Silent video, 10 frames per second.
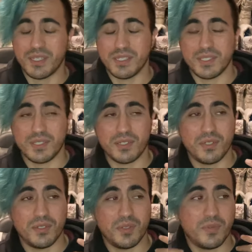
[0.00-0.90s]
You already
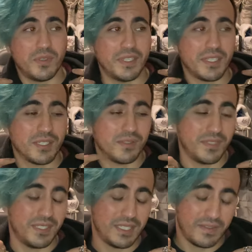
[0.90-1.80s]
know your boy,
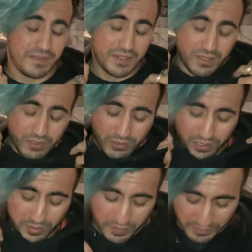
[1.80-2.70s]
Kessel57.
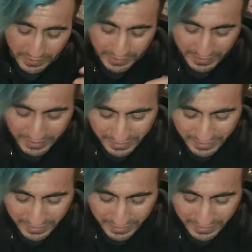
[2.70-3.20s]
Always be fly.